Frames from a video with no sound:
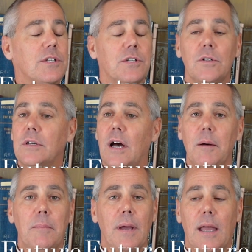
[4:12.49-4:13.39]
still
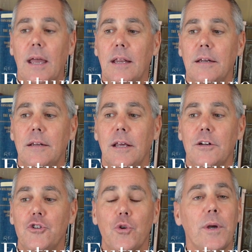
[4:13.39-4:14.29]
come
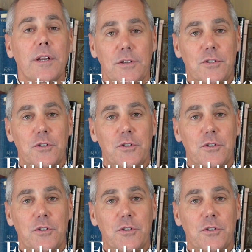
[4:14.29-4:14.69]
and join us.